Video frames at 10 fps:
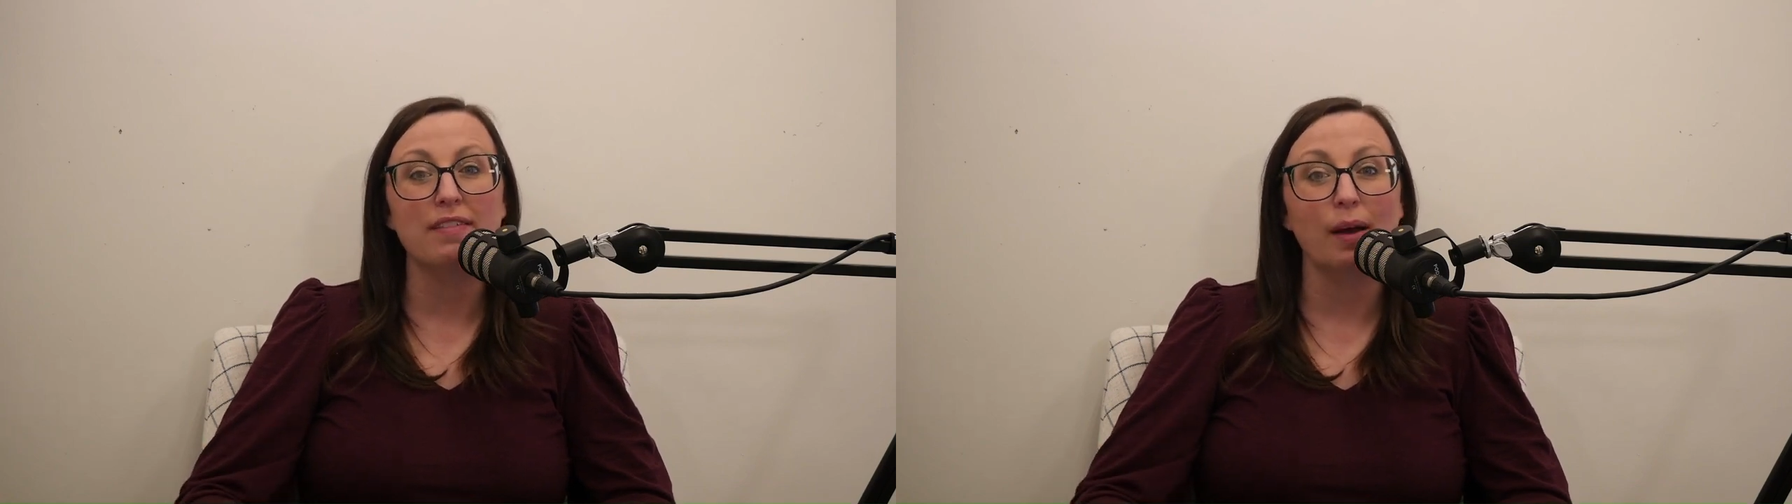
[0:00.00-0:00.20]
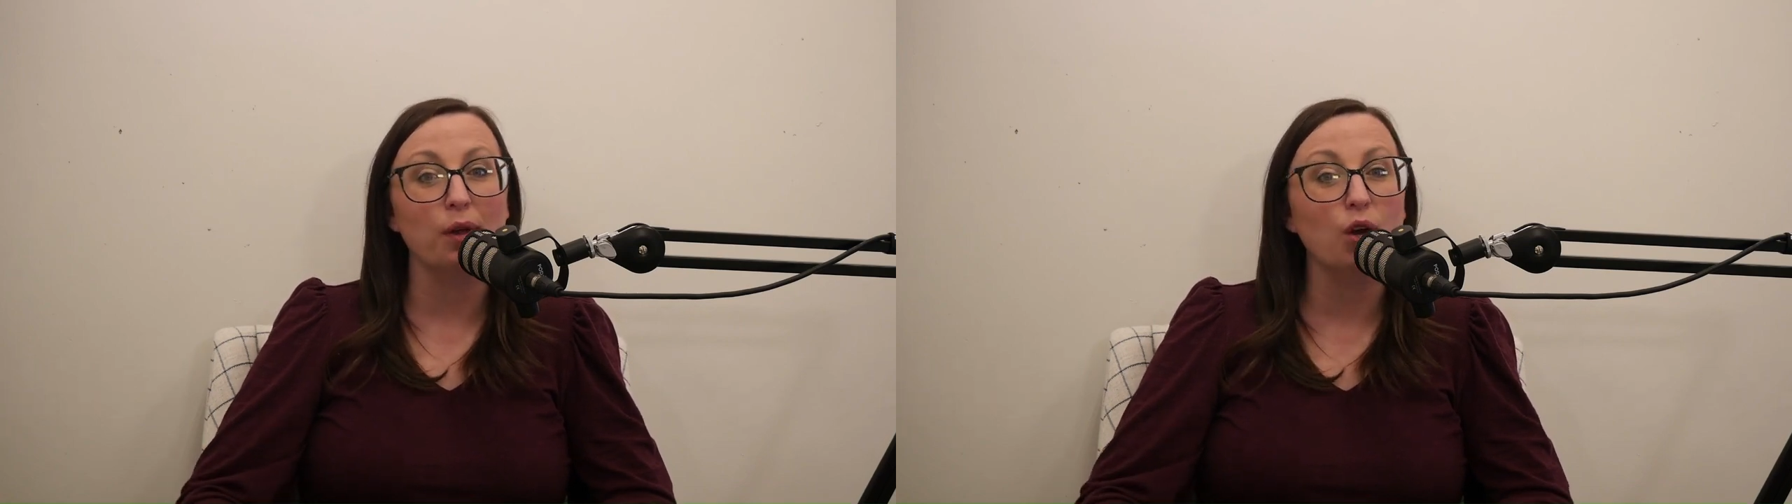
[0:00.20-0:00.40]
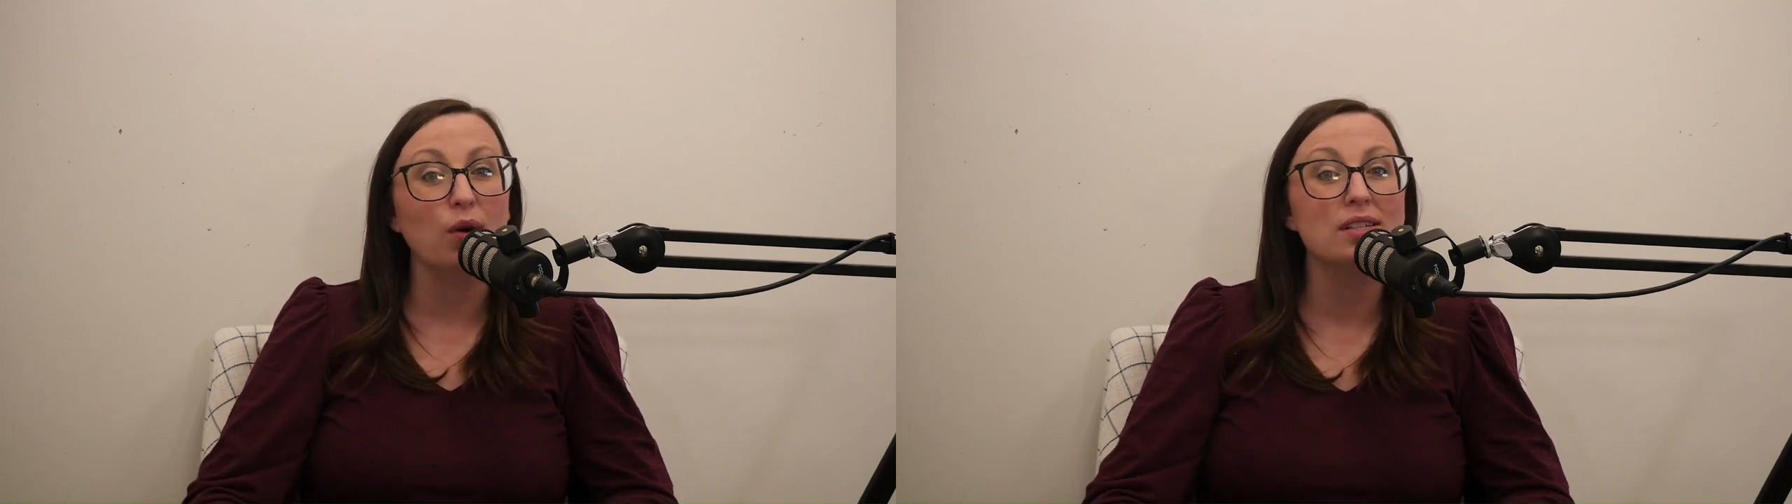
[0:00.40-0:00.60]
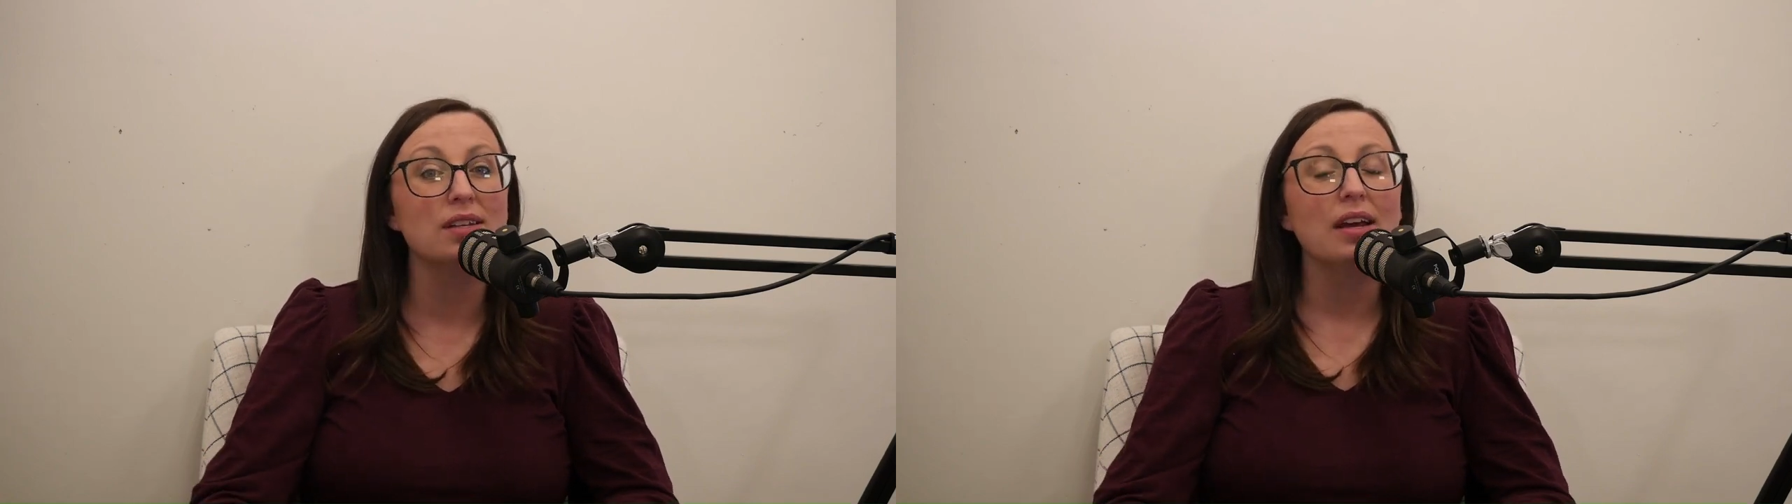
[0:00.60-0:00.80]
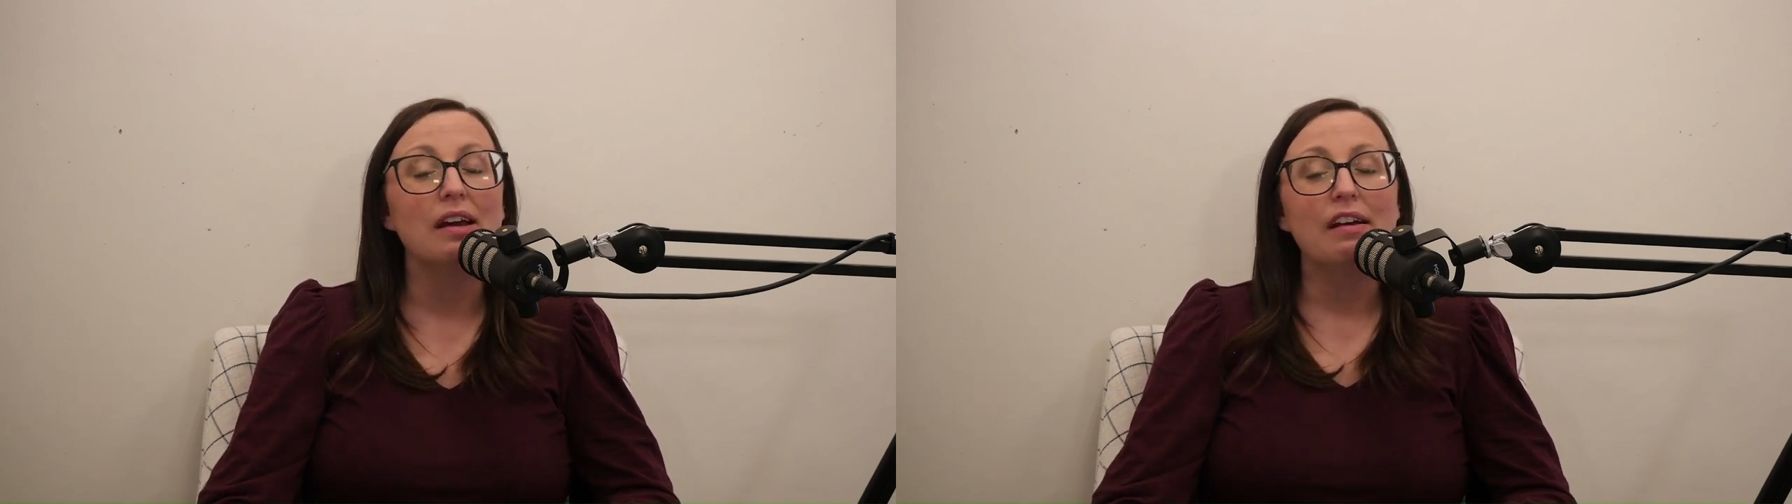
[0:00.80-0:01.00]
Family OS
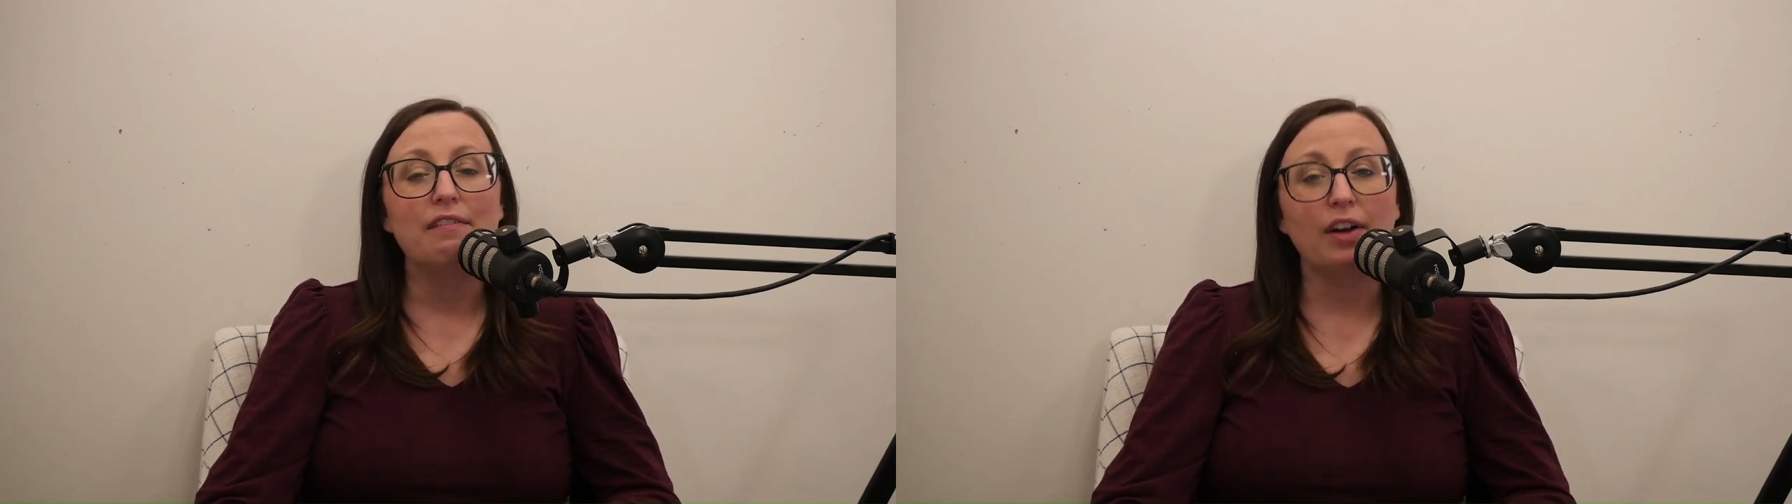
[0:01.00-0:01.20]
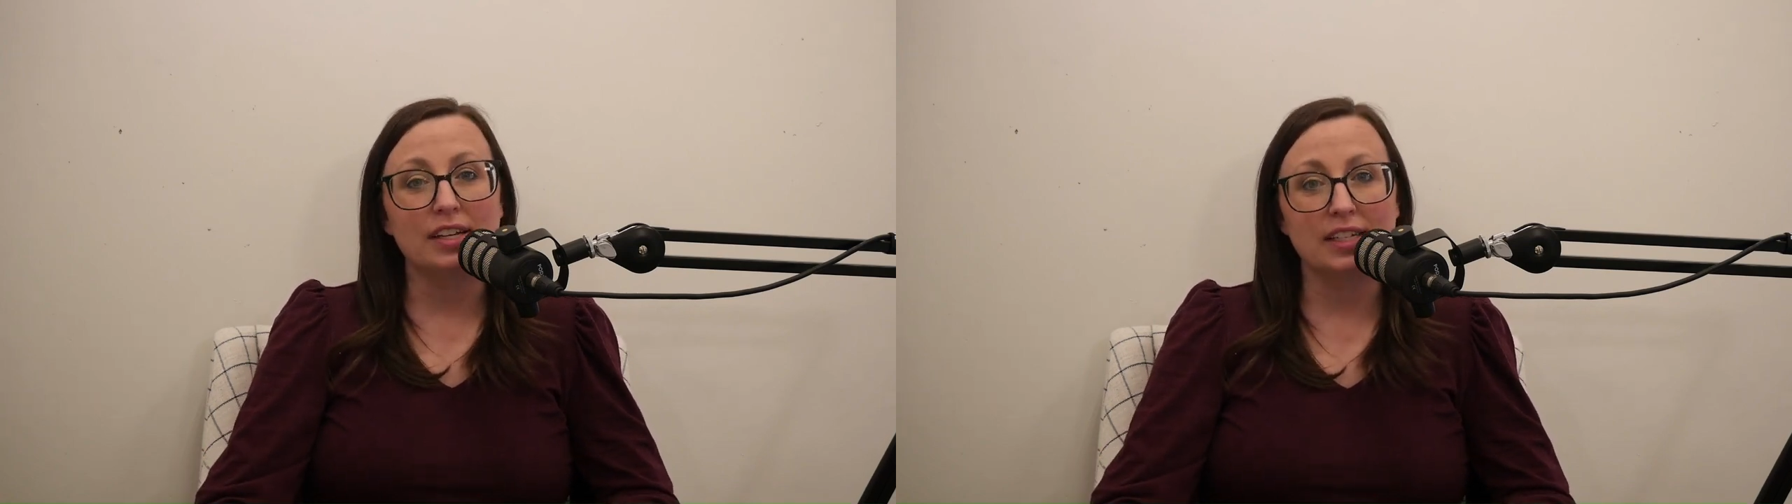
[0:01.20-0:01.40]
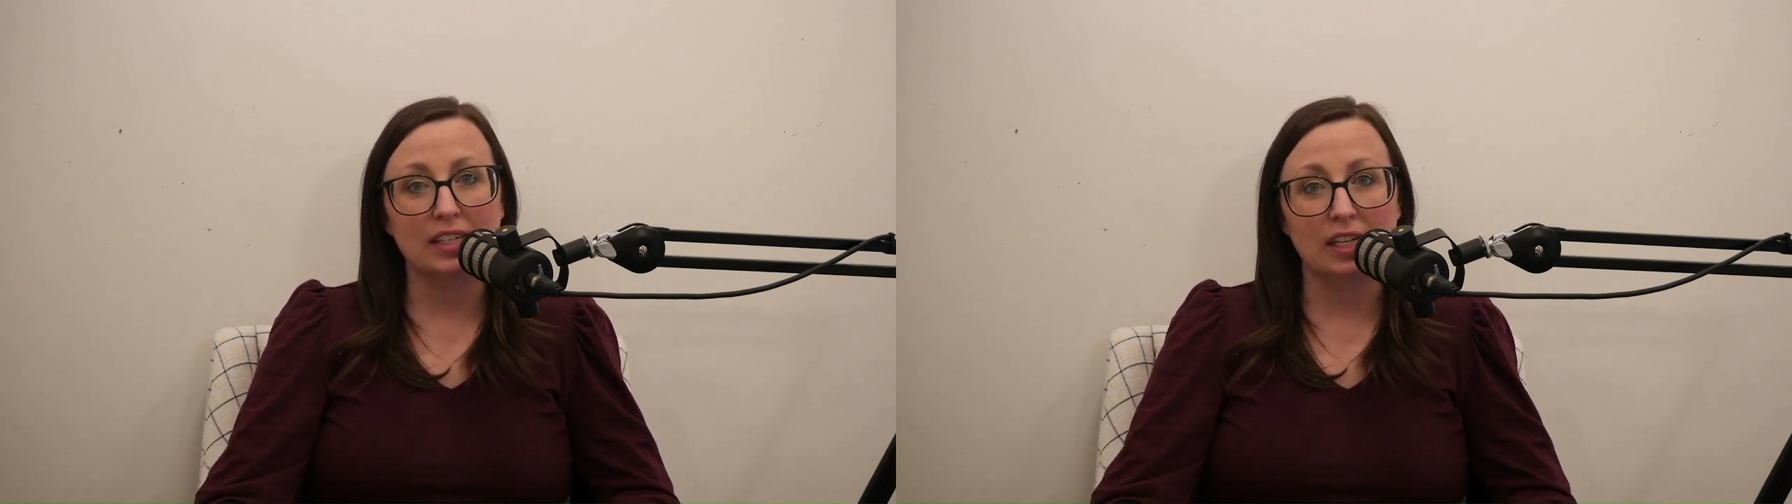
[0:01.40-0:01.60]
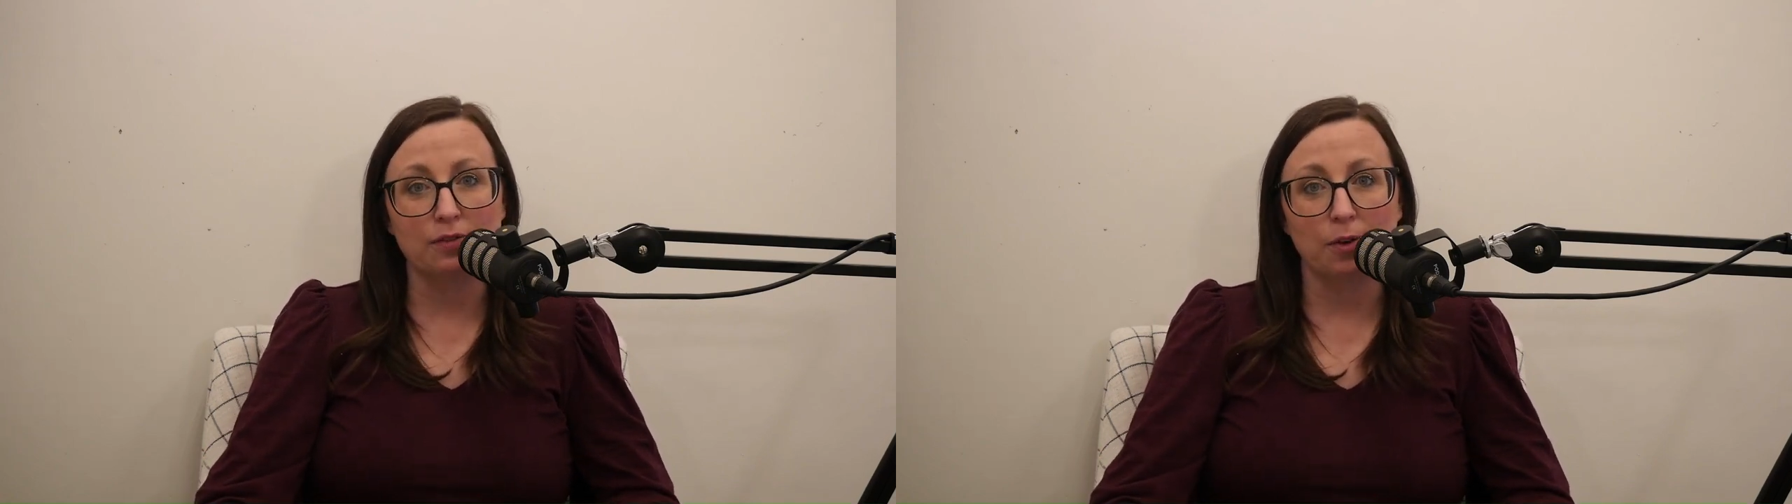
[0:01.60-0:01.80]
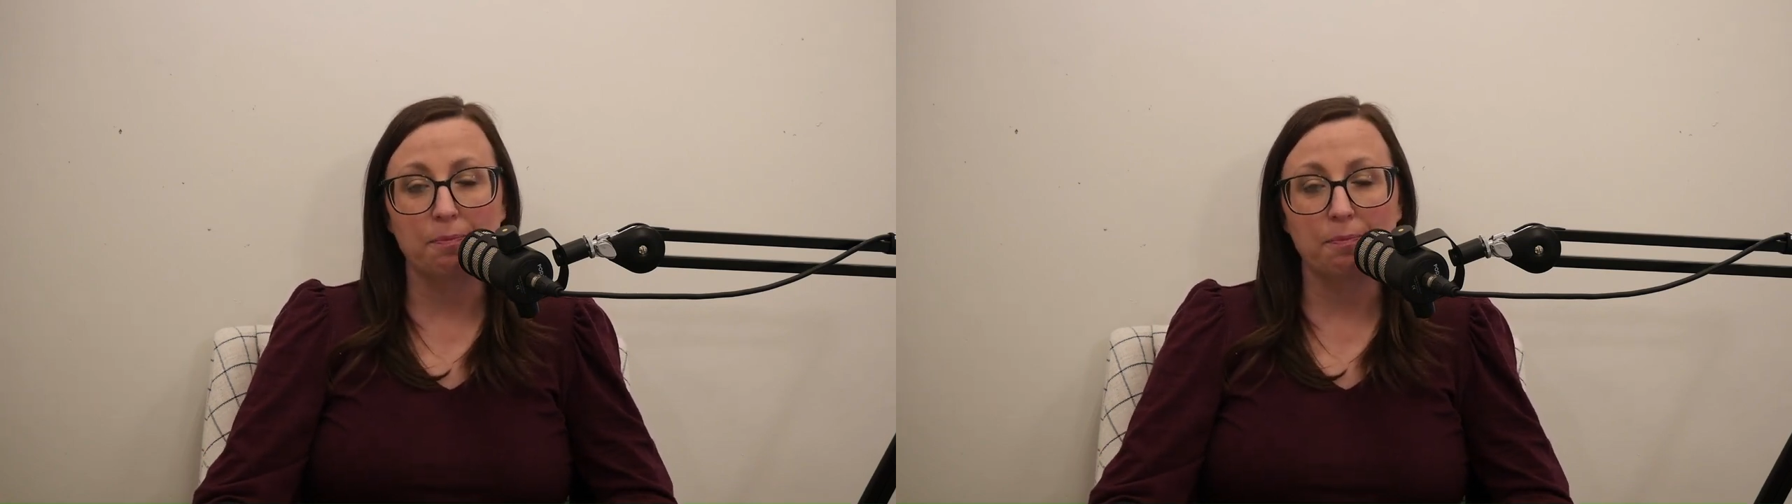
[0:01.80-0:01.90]
very successful.